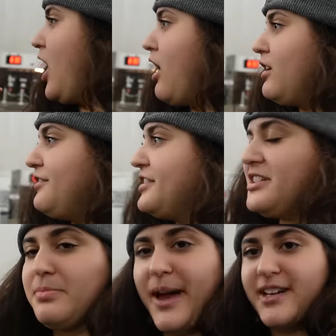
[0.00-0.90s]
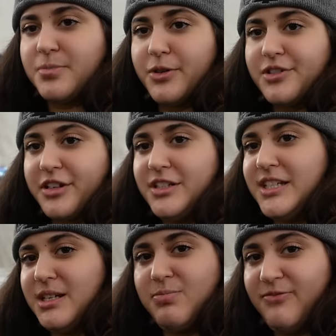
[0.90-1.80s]
All of these bass boats are
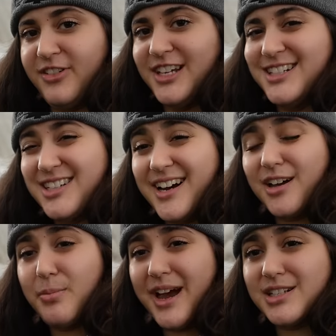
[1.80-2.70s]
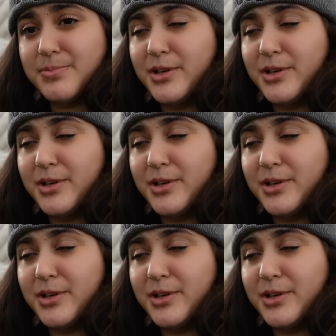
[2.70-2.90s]
deep V style bass